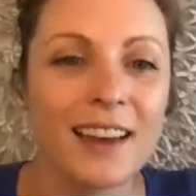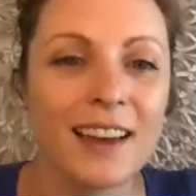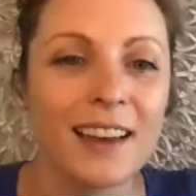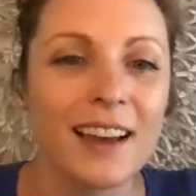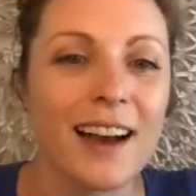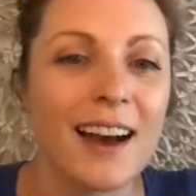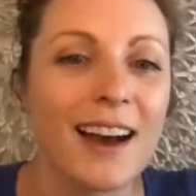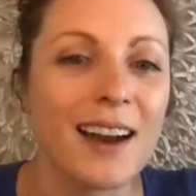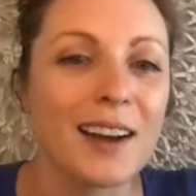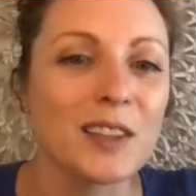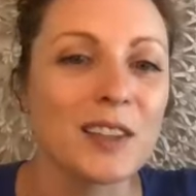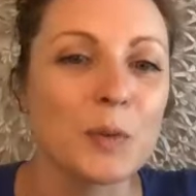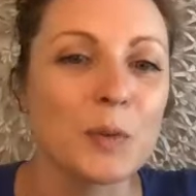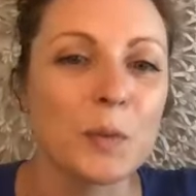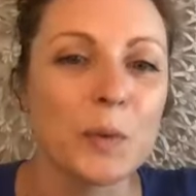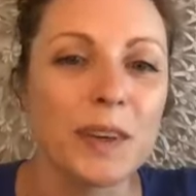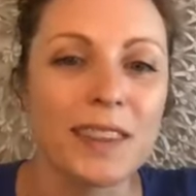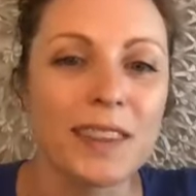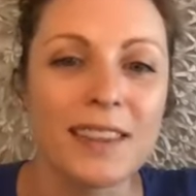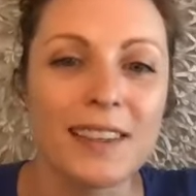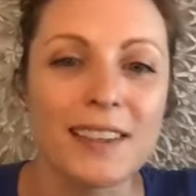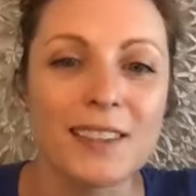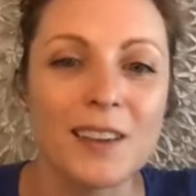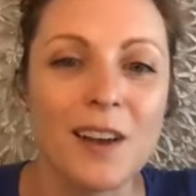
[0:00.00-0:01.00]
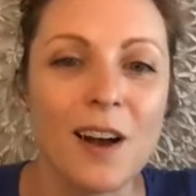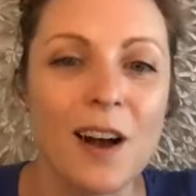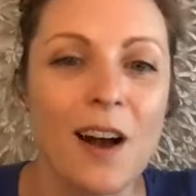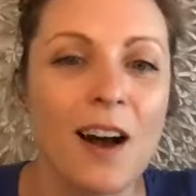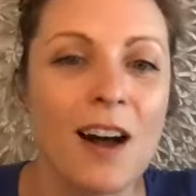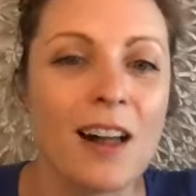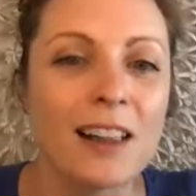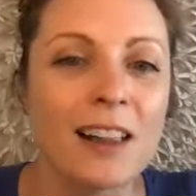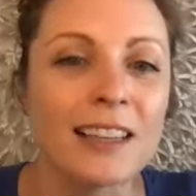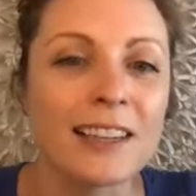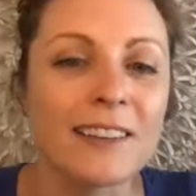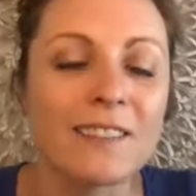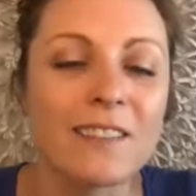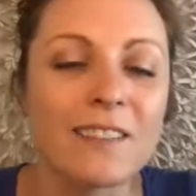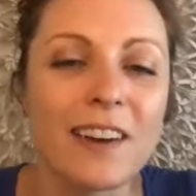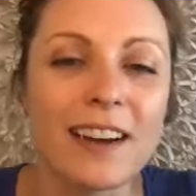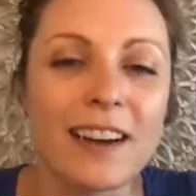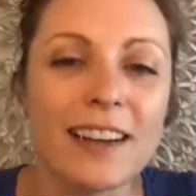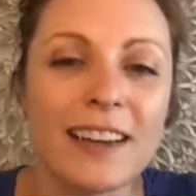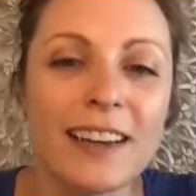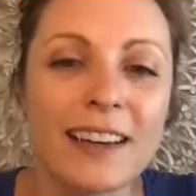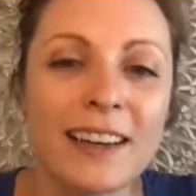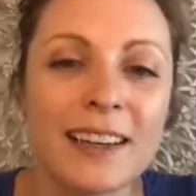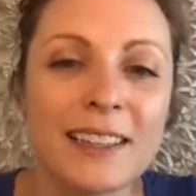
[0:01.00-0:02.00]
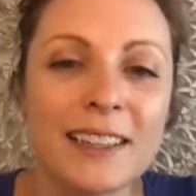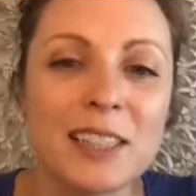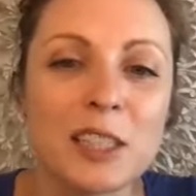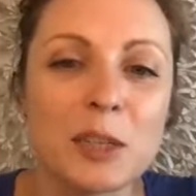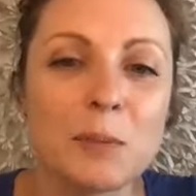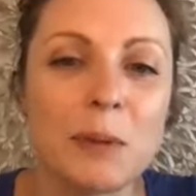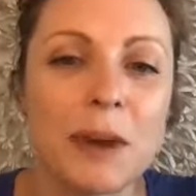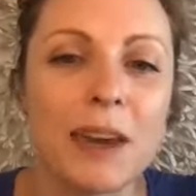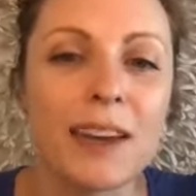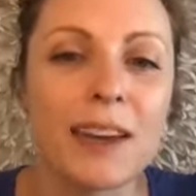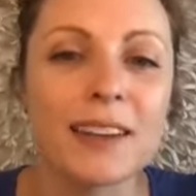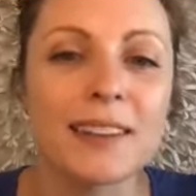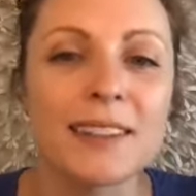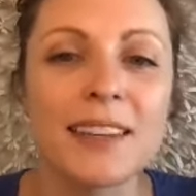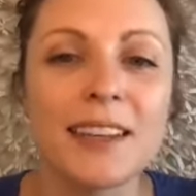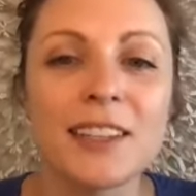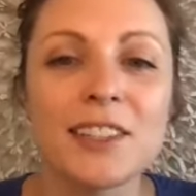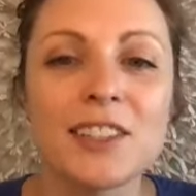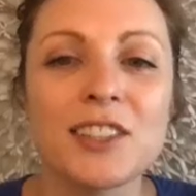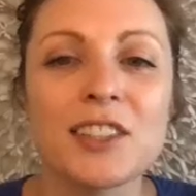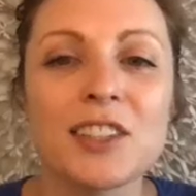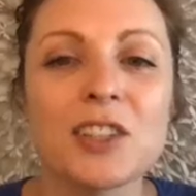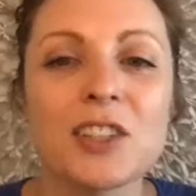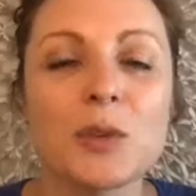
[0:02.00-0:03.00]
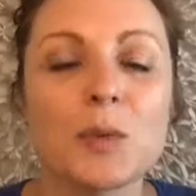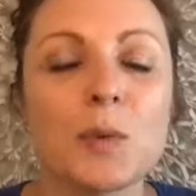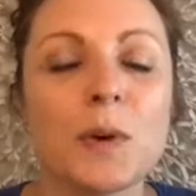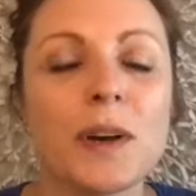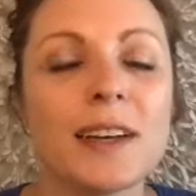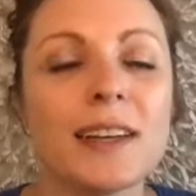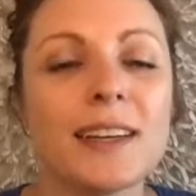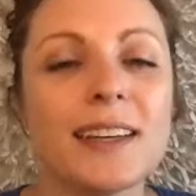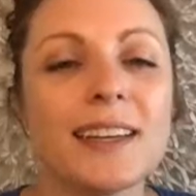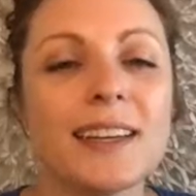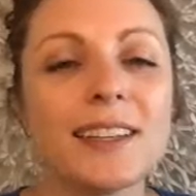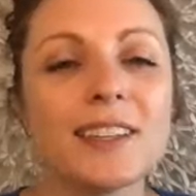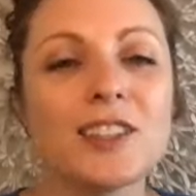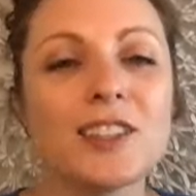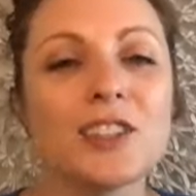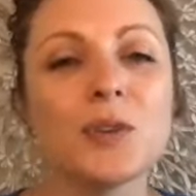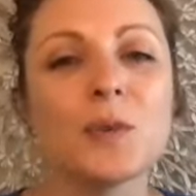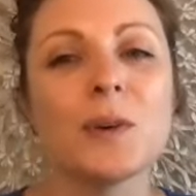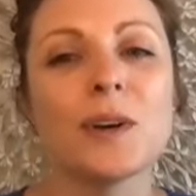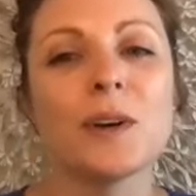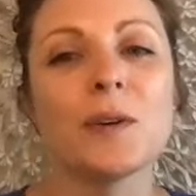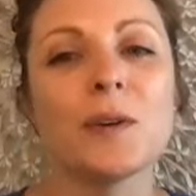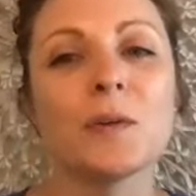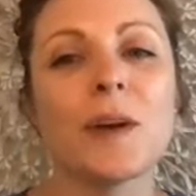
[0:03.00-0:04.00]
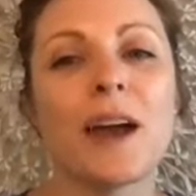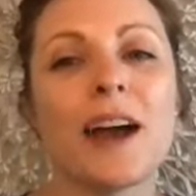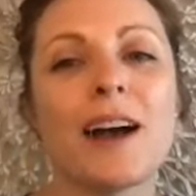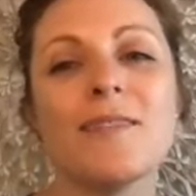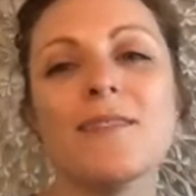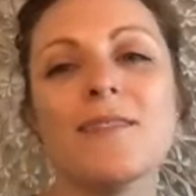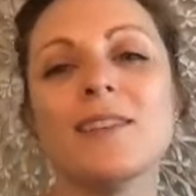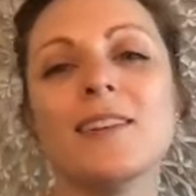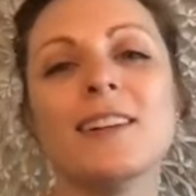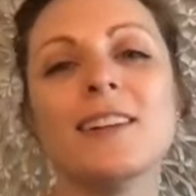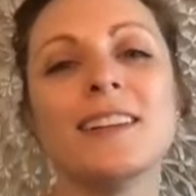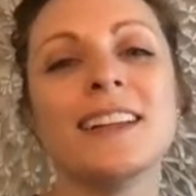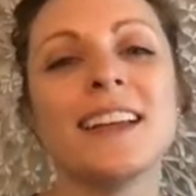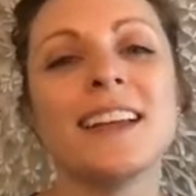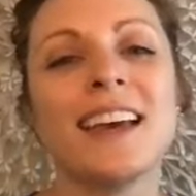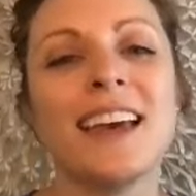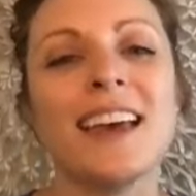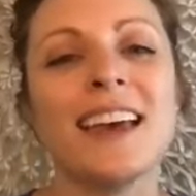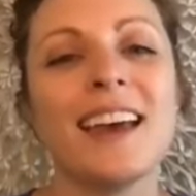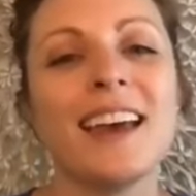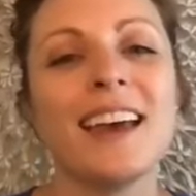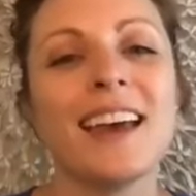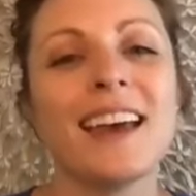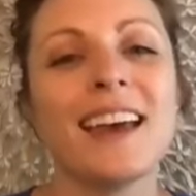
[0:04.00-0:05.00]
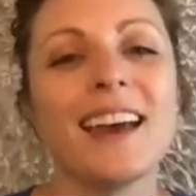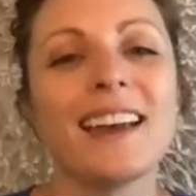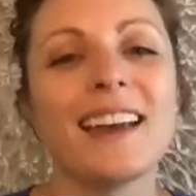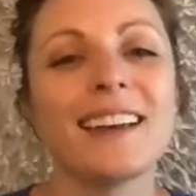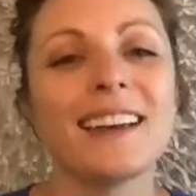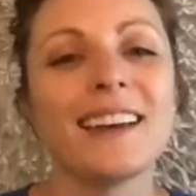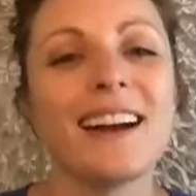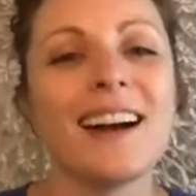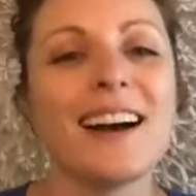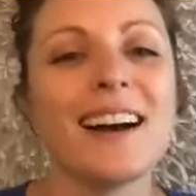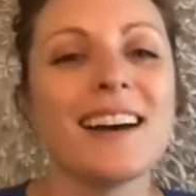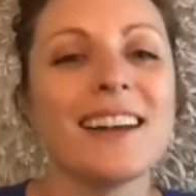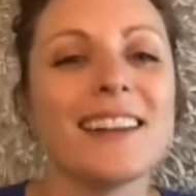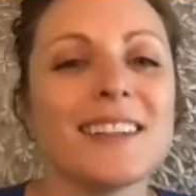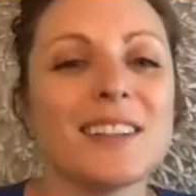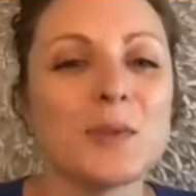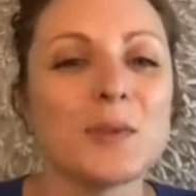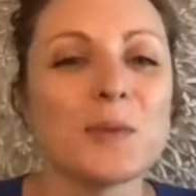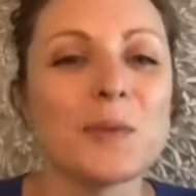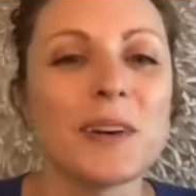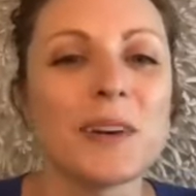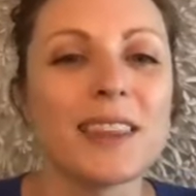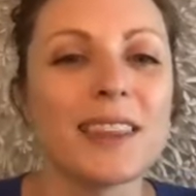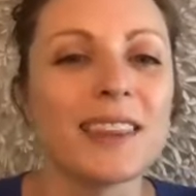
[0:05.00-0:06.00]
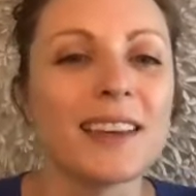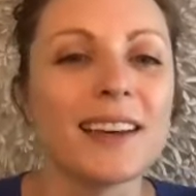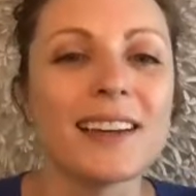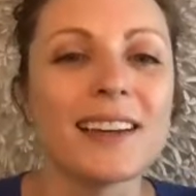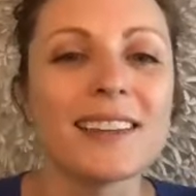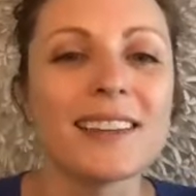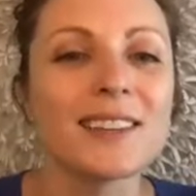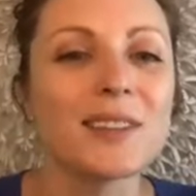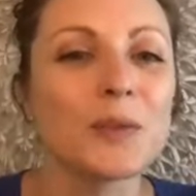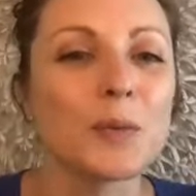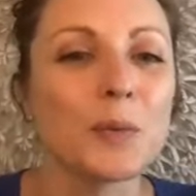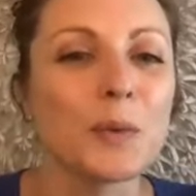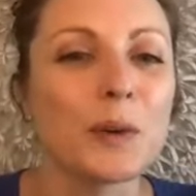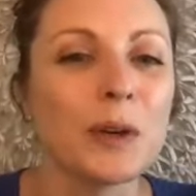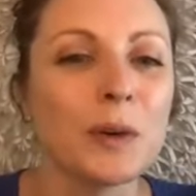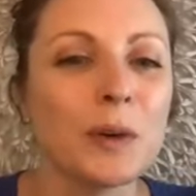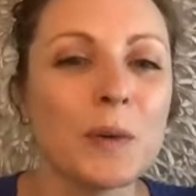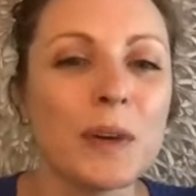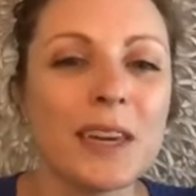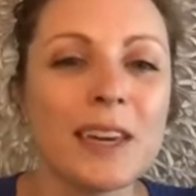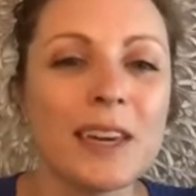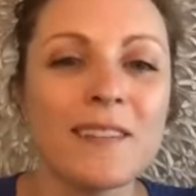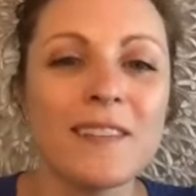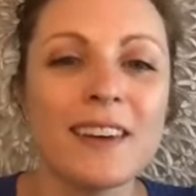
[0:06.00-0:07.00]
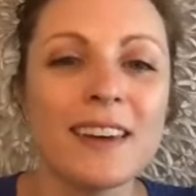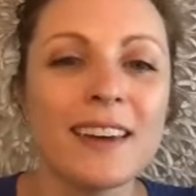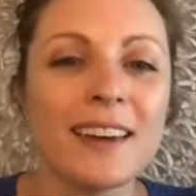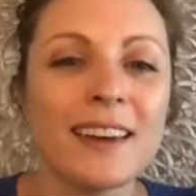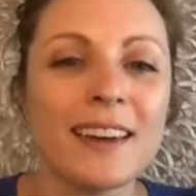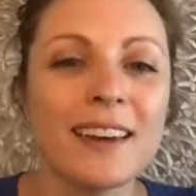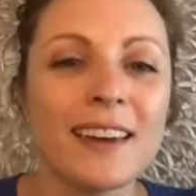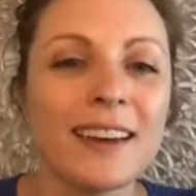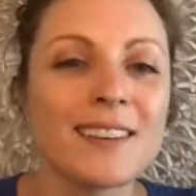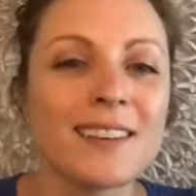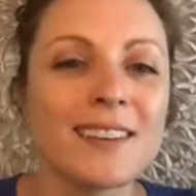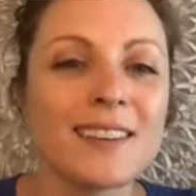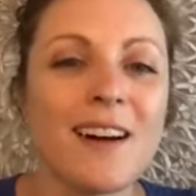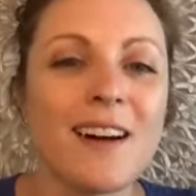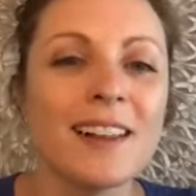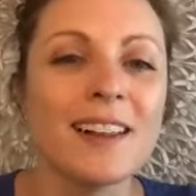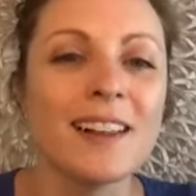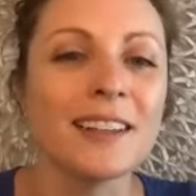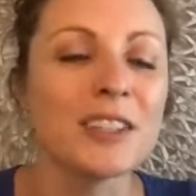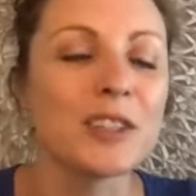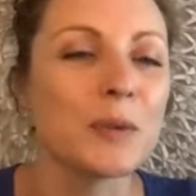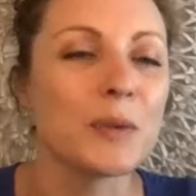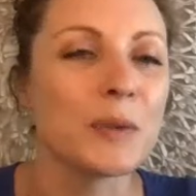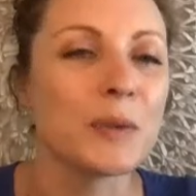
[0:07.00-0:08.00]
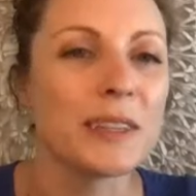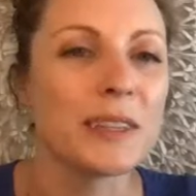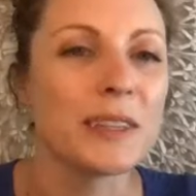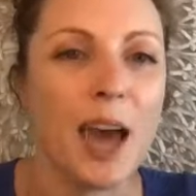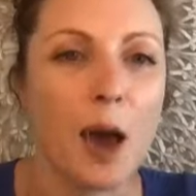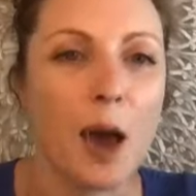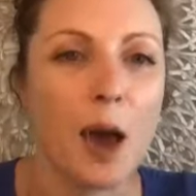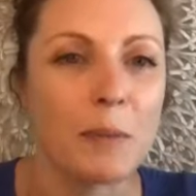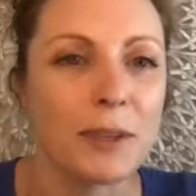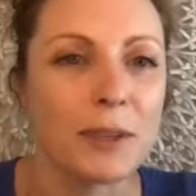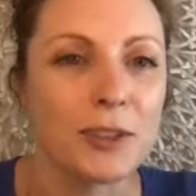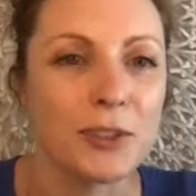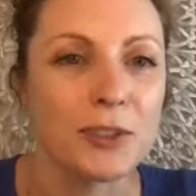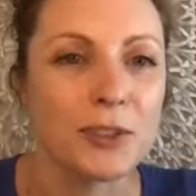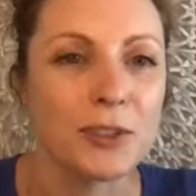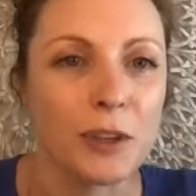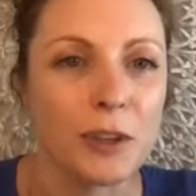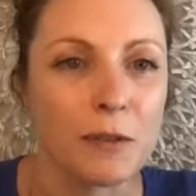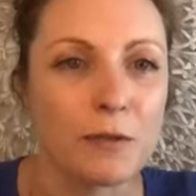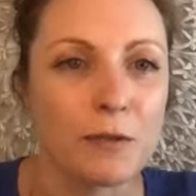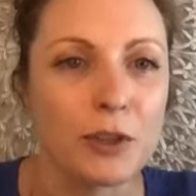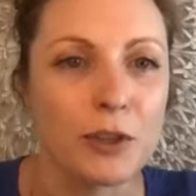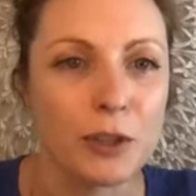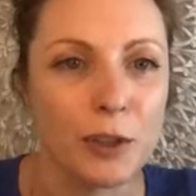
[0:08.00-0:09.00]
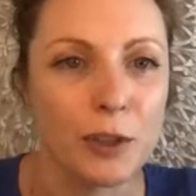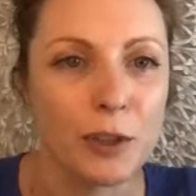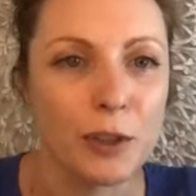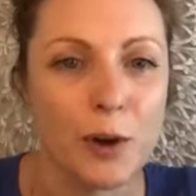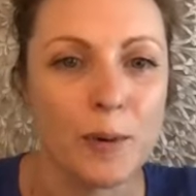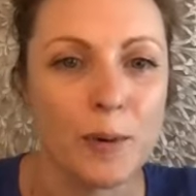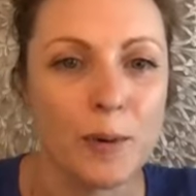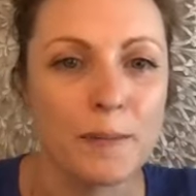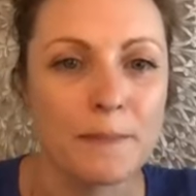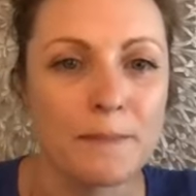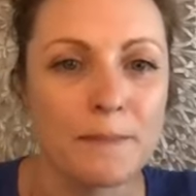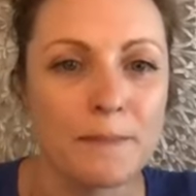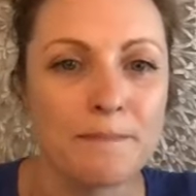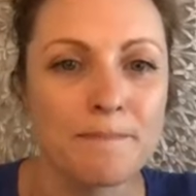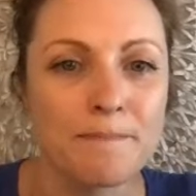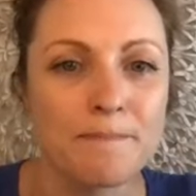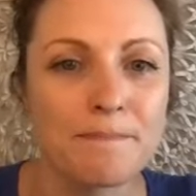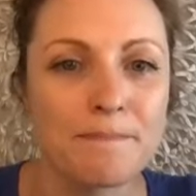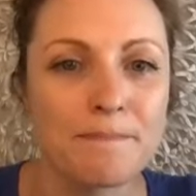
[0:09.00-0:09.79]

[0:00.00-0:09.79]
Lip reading: God is with us all, inviting us to pay attention to what needs to unravel. And God is with us, reweaving us all into a tapestry of shalom.